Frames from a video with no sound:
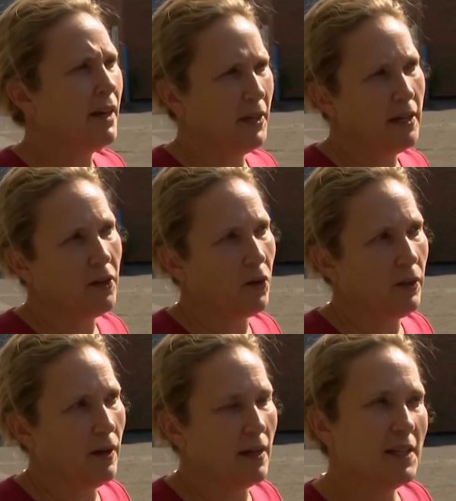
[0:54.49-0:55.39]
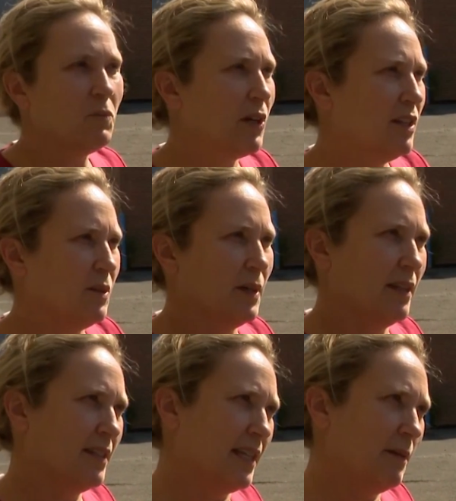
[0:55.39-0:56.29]
I'll get it earlier. I didn't want to do it at
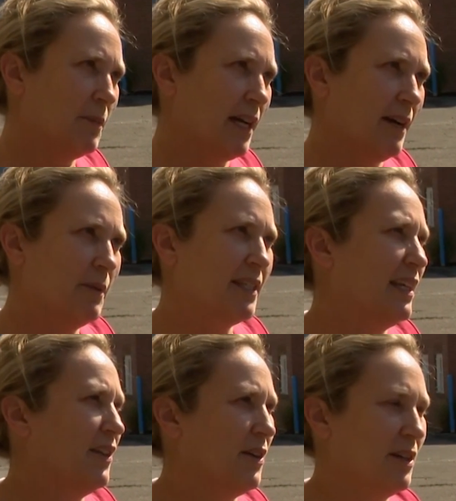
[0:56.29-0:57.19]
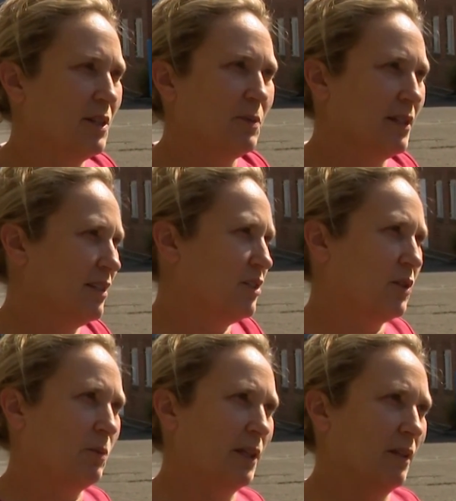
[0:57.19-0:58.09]
the same time as the other. I just wasn't
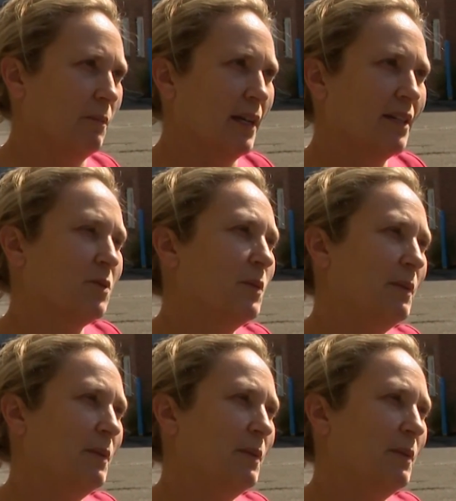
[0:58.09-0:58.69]
sure what the mix would